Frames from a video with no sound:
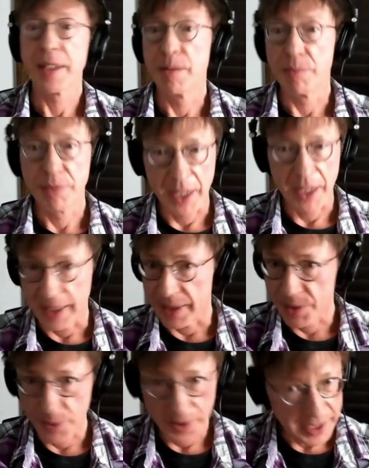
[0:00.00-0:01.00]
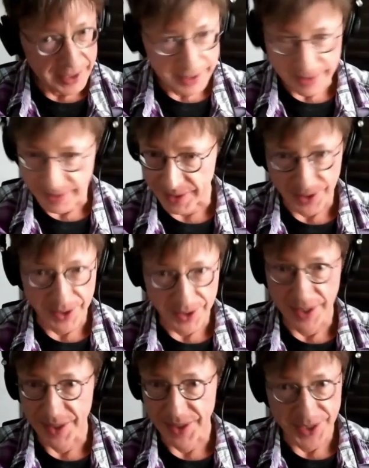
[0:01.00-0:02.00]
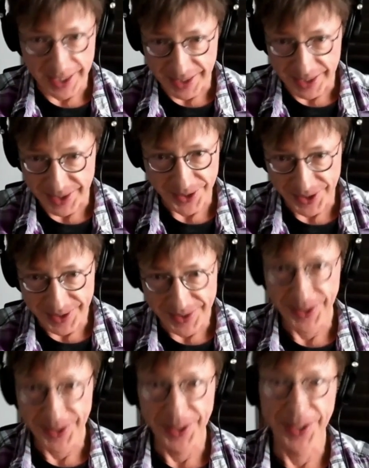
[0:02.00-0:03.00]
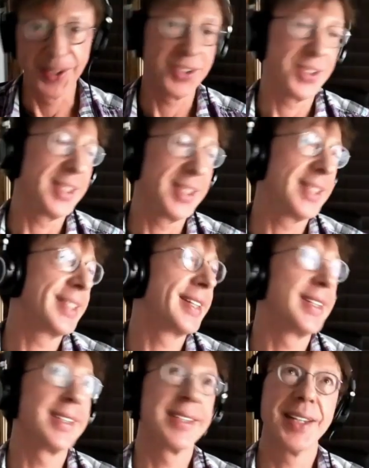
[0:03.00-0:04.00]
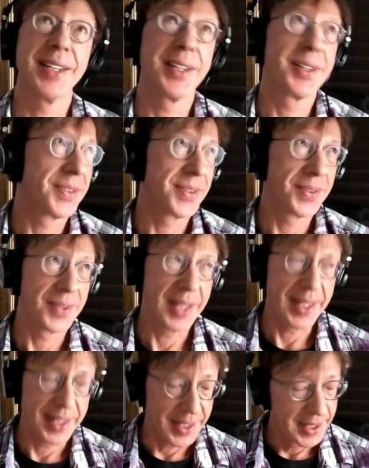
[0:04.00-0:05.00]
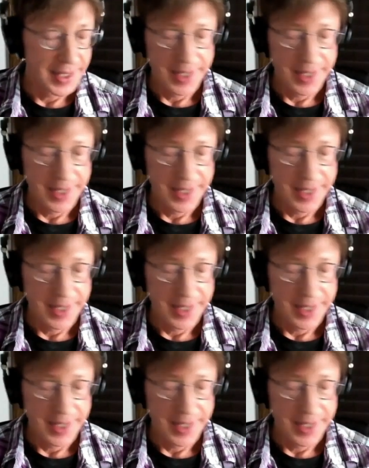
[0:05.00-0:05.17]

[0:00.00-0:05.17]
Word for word: compliant with anything her doctors asked her to do. She didn't adhere to any,